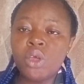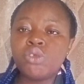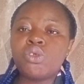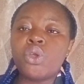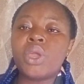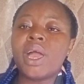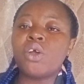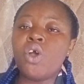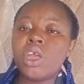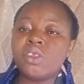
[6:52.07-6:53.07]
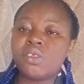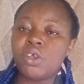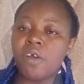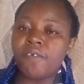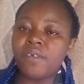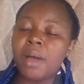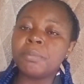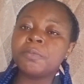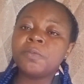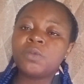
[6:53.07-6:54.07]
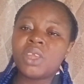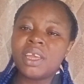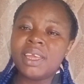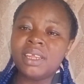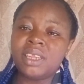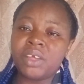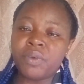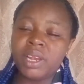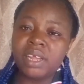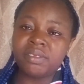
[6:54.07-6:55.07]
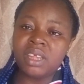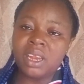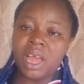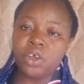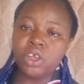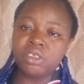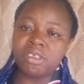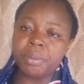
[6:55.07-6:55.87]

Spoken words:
So you can go into your farm, get the green leaves that are going to